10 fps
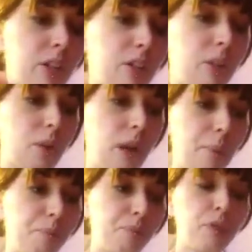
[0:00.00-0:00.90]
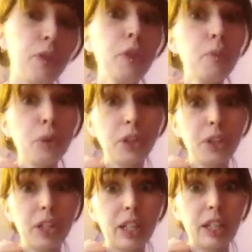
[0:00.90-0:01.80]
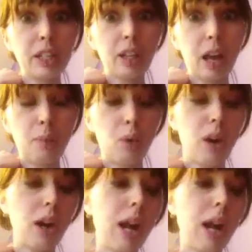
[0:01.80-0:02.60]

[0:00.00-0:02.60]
So for newborn, you're going to need a lot more.